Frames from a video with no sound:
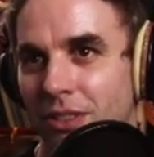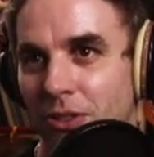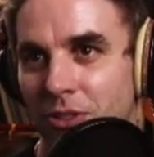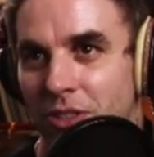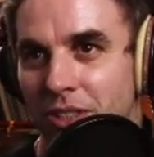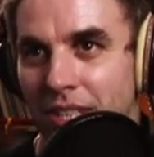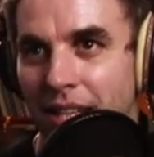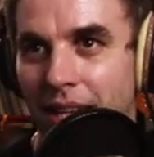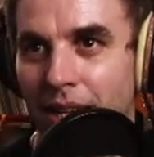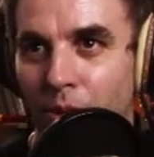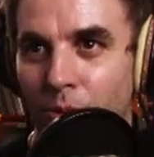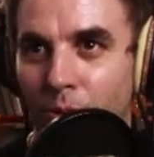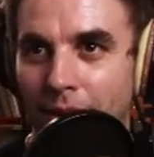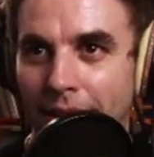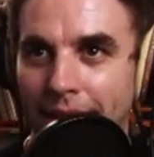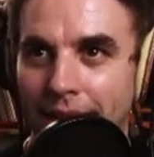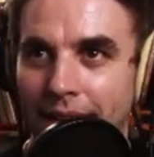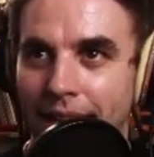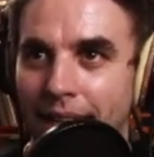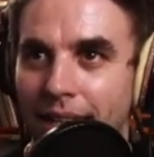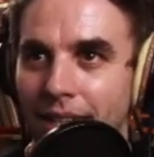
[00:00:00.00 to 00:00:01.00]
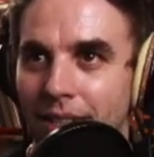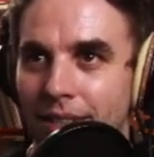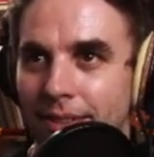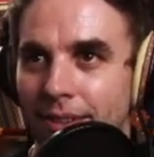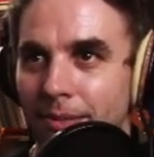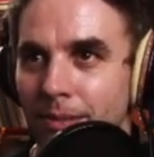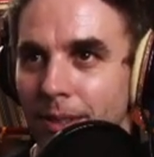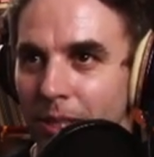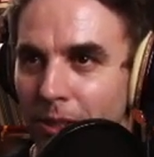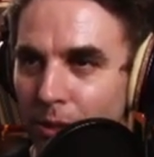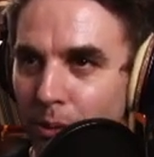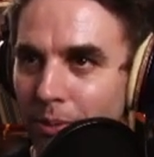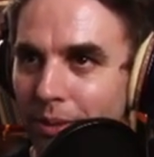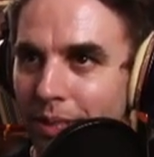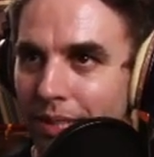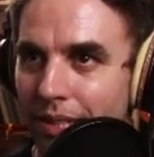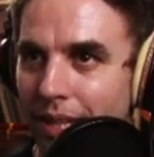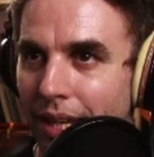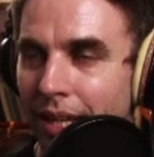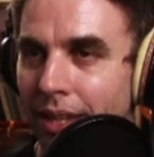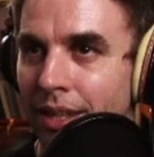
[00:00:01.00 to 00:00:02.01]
So it just kind of radiates from the groups.